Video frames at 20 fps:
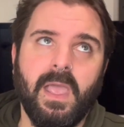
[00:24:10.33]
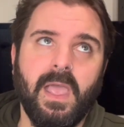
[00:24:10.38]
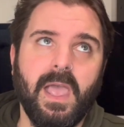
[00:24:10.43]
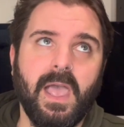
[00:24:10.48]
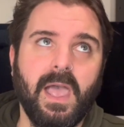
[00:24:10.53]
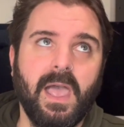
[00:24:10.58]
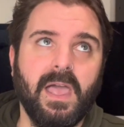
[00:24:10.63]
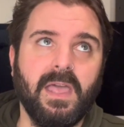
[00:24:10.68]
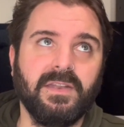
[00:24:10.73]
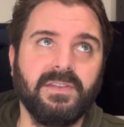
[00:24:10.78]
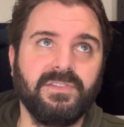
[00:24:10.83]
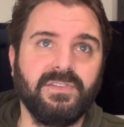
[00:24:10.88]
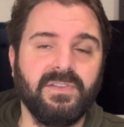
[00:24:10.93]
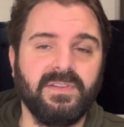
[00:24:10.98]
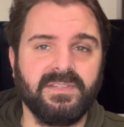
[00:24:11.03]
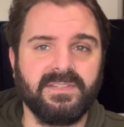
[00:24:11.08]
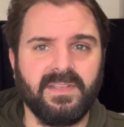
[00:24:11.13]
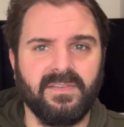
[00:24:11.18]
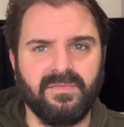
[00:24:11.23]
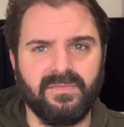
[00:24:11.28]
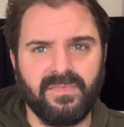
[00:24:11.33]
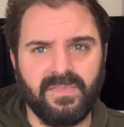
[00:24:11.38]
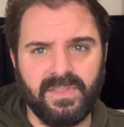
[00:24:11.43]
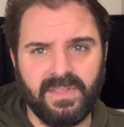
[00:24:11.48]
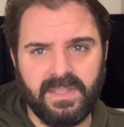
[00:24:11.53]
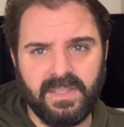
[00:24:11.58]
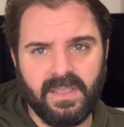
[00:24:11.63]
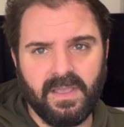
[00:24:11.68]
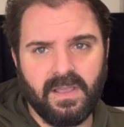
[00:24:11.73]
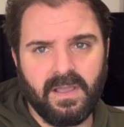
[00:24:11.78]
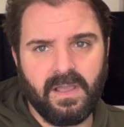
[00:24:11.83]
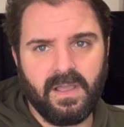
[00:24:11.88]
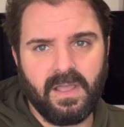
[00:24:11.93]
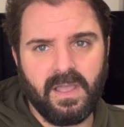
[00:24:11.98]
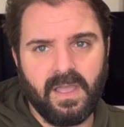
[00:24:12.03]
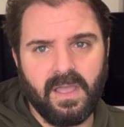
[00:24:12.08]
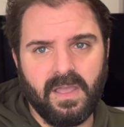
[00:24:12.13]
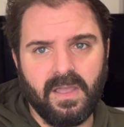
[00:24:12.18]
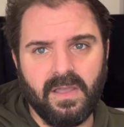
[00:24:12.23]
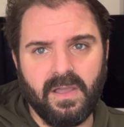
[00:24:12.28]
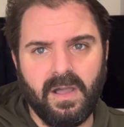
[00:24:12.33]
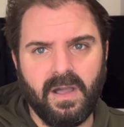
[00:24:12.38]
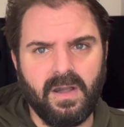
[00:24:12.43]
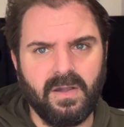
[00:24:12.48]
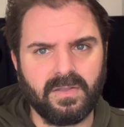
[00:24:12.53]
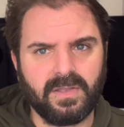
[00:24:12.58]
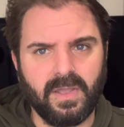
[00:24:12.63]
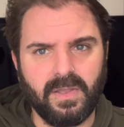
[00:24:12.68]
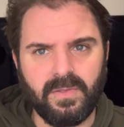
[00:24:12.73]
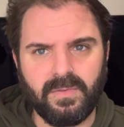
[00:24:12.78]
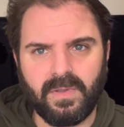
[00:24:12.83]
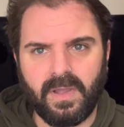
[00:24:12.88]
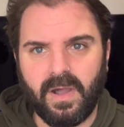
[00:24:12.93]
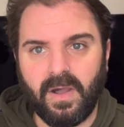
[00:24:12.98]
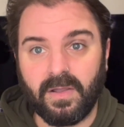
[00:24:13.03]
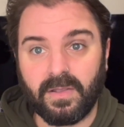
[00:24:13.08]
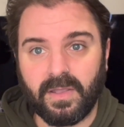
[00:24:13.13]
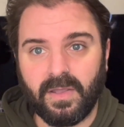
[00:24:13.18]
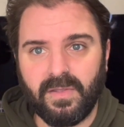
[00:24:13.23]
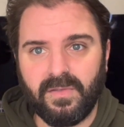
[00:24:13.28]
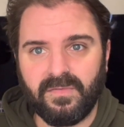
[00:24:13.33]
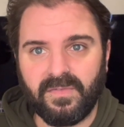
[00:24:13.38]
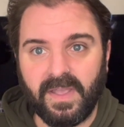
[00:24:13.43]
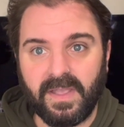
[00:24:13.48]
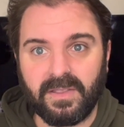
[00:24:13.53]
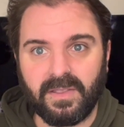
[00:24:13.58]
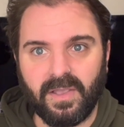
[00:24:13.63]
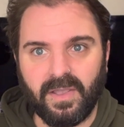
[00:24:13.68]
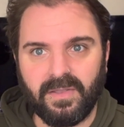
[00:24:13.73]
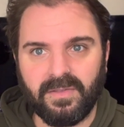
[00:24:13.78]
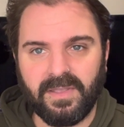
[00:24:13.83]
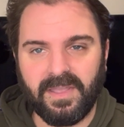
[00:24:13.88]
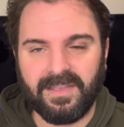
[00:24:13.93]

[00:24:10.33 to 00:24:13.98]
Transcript: And Unit 7 for the Van Gogh